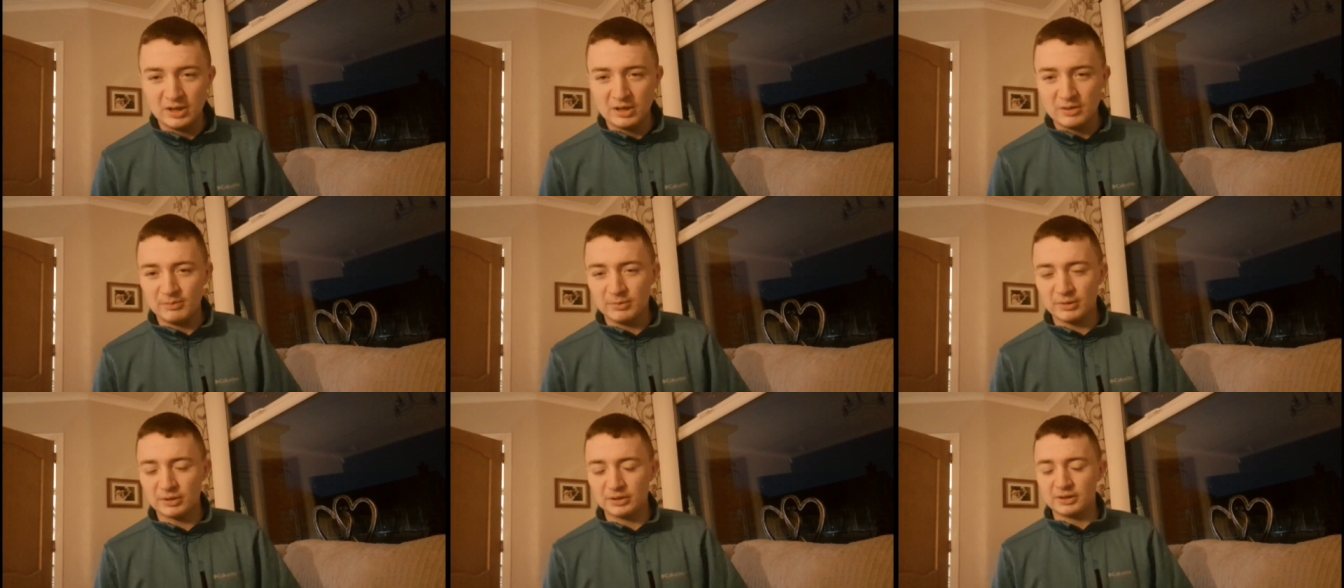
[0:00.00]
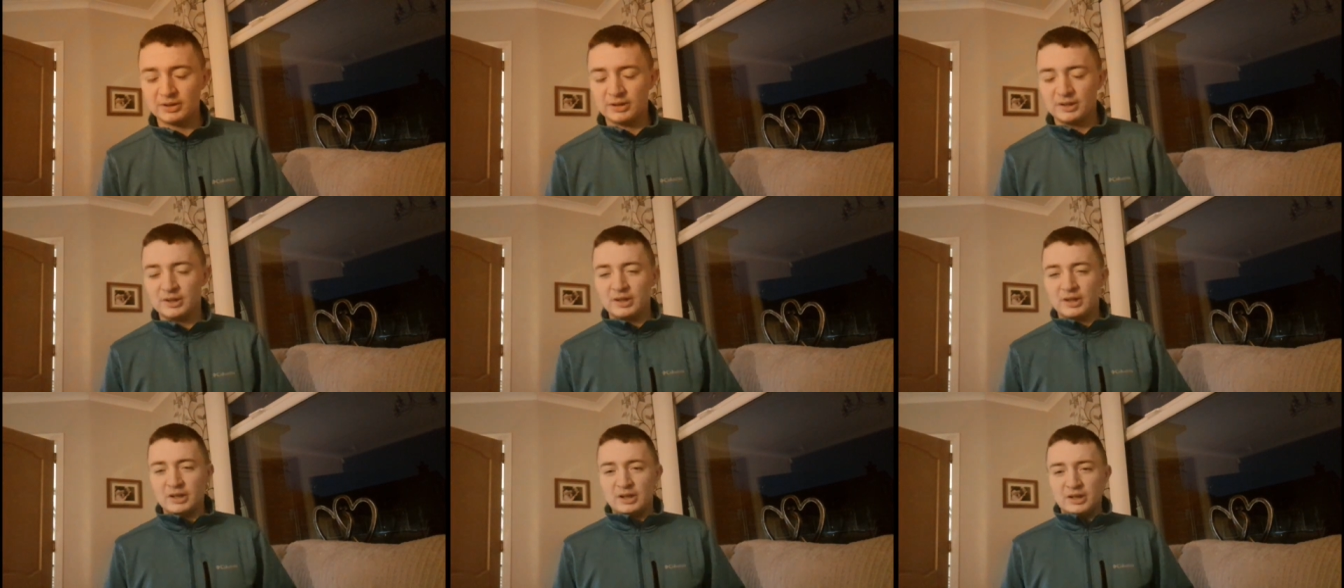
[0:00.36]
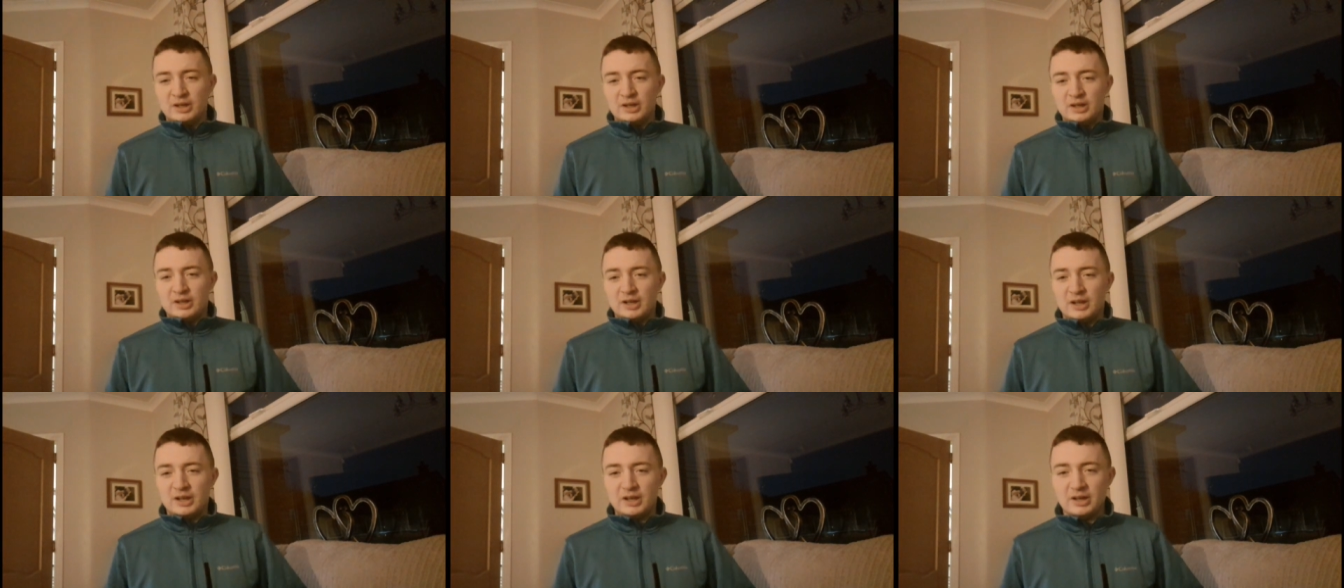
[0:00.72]
But
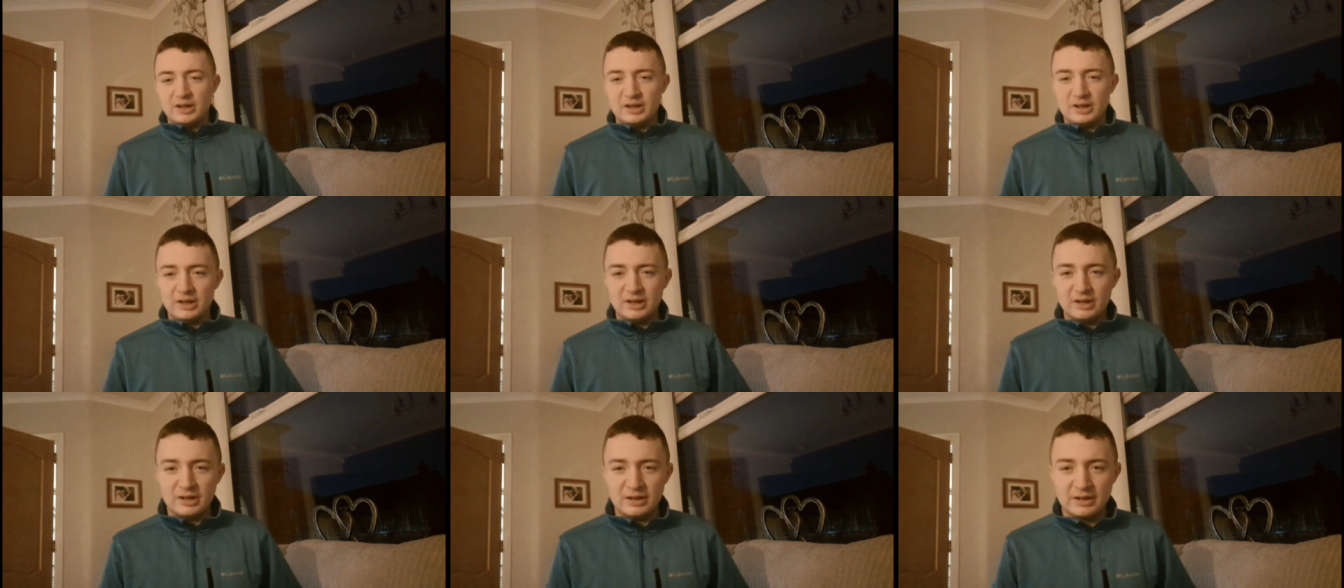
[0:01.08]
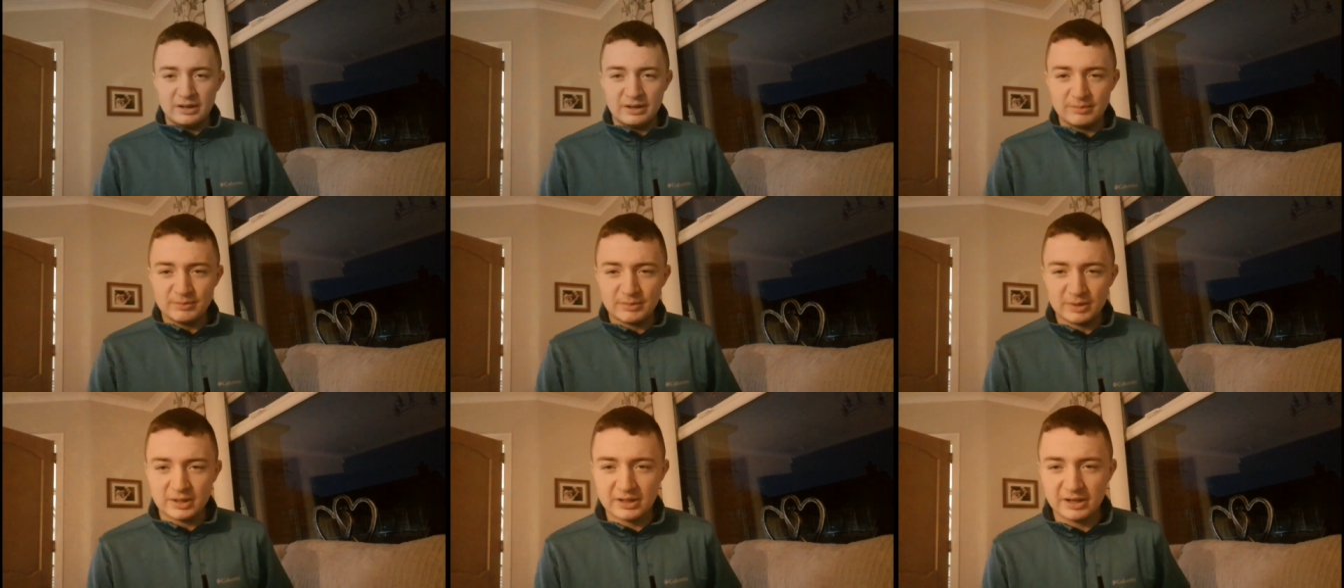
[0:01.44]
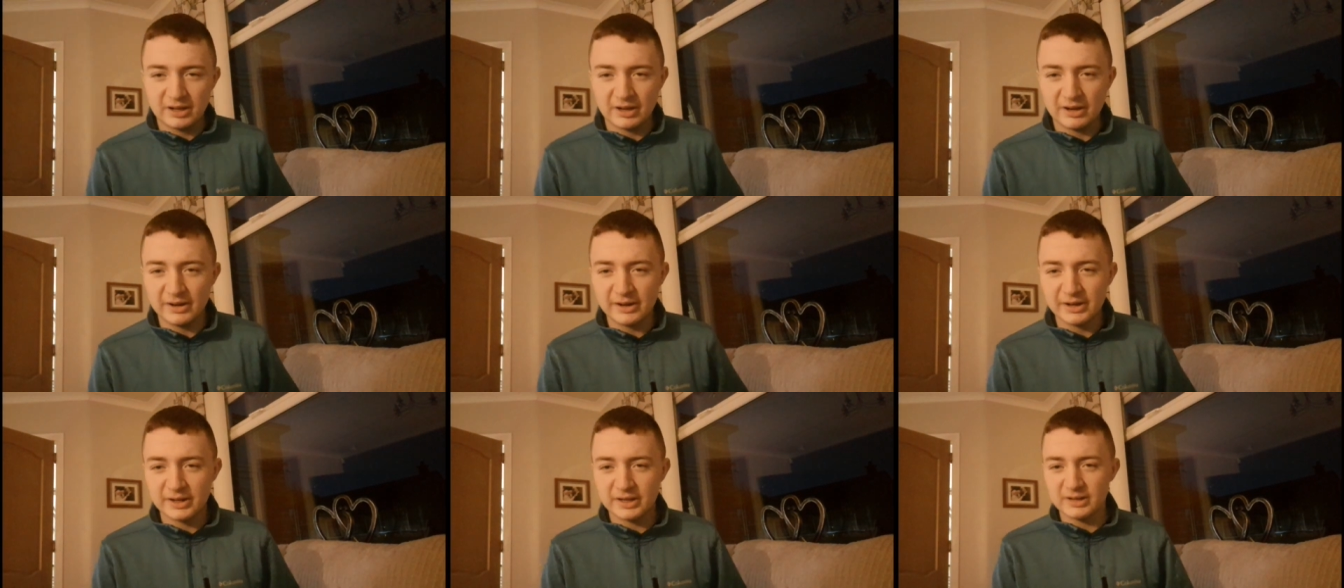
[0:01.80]
um,
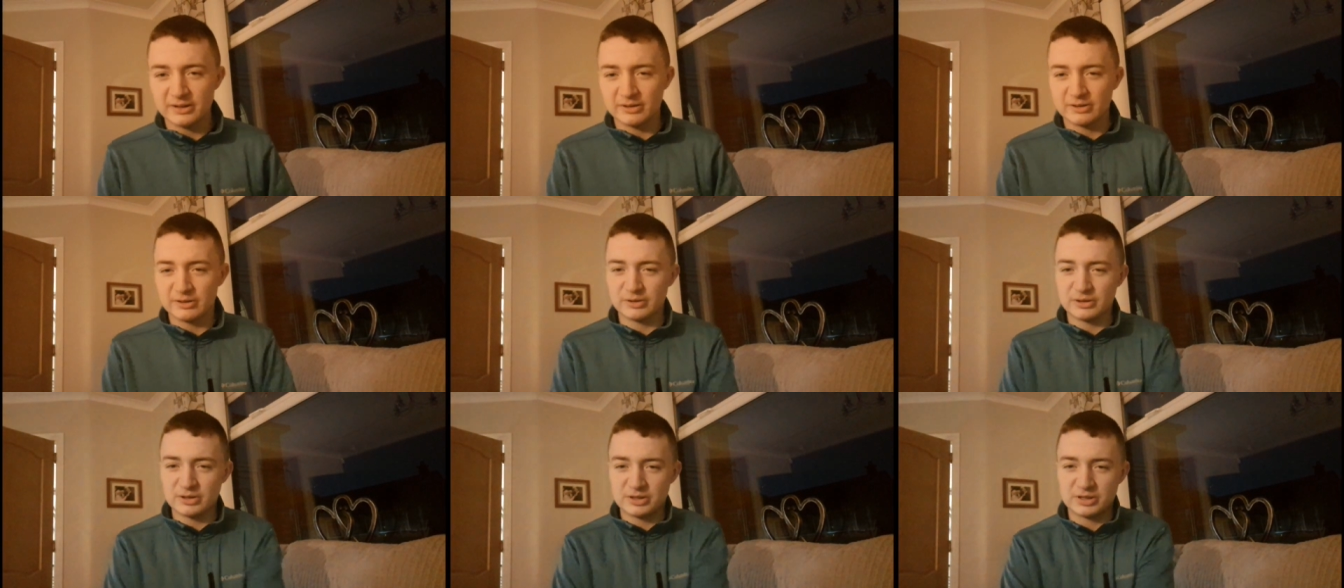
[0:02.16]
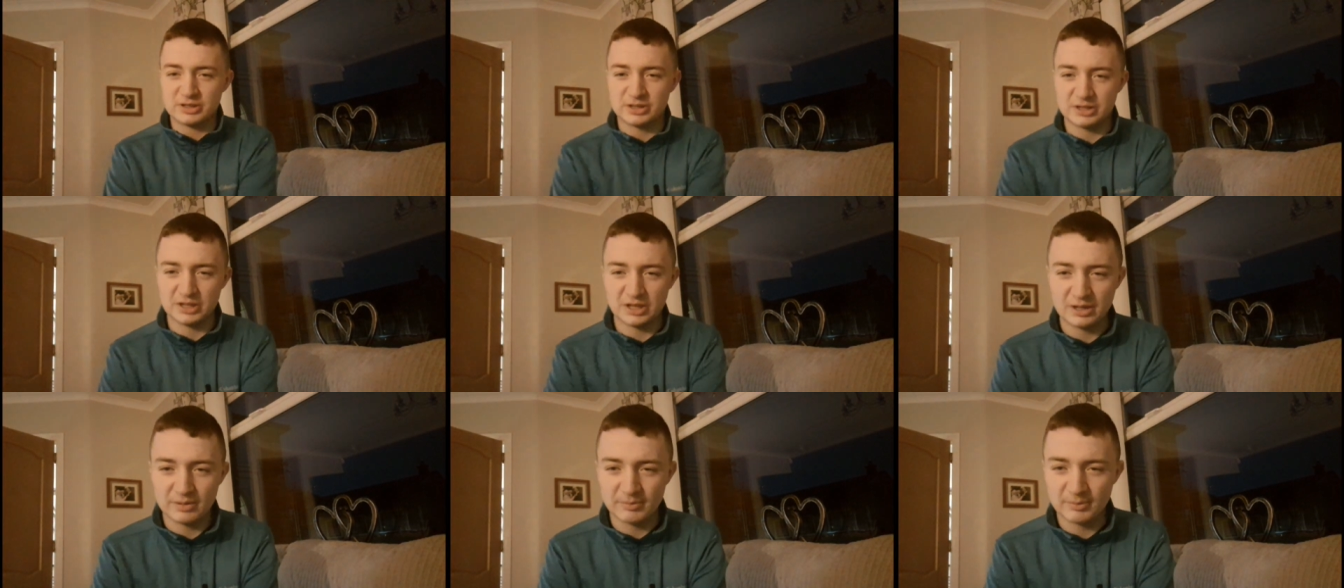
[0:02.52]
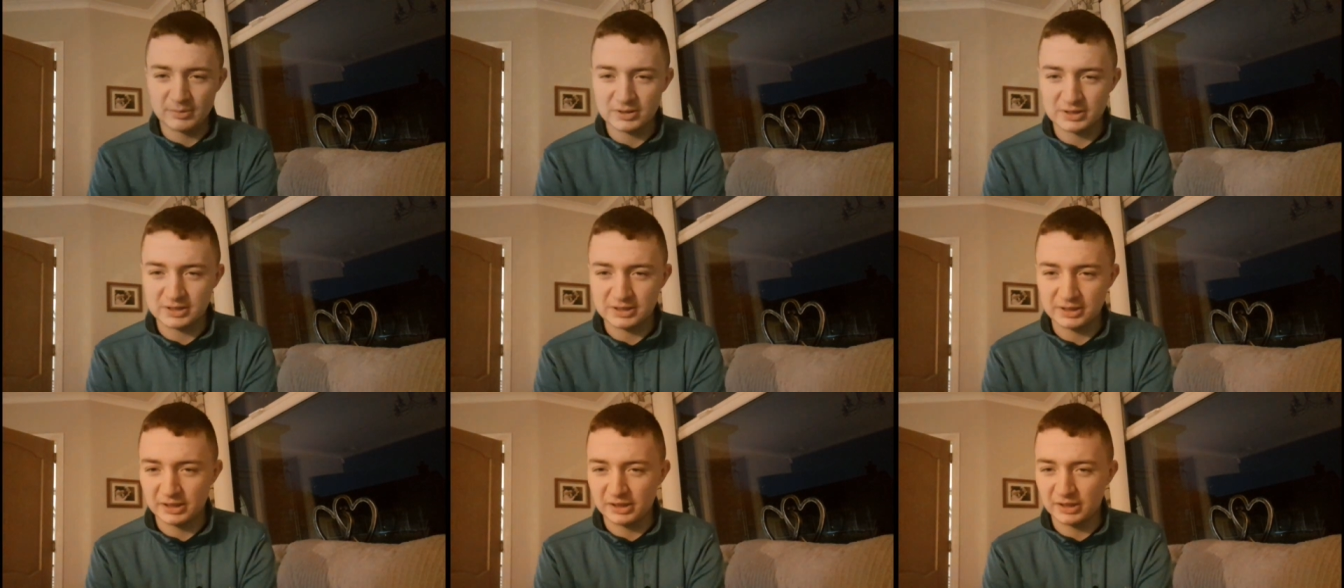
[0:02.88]
Carrick are the same as
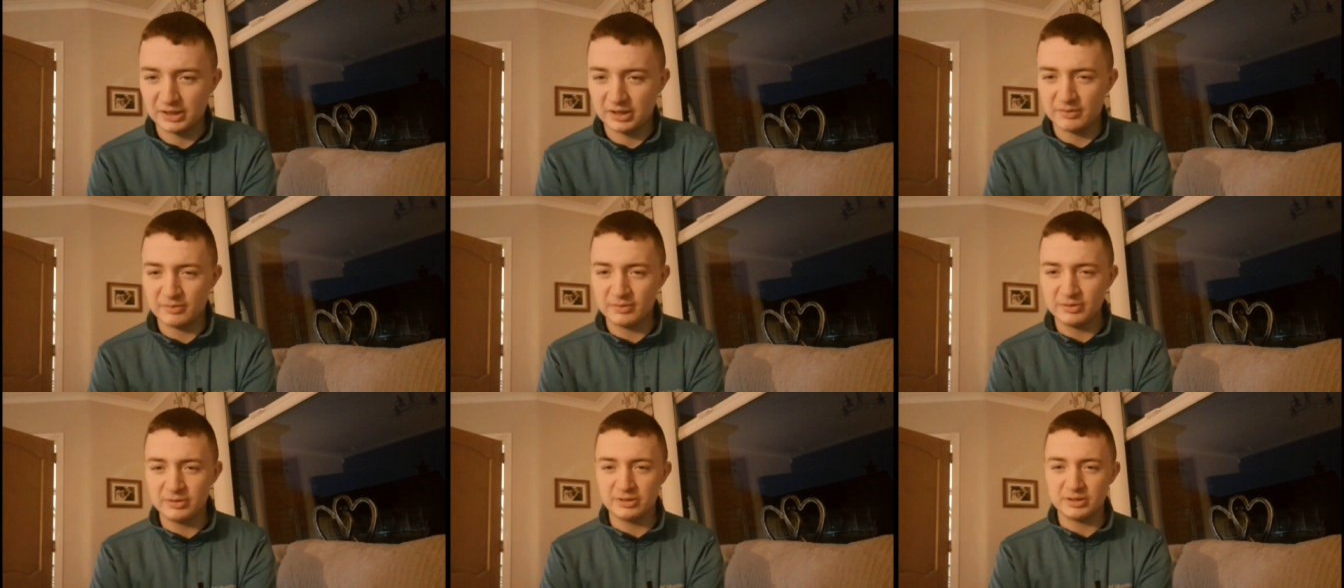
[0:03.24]
Glenavon.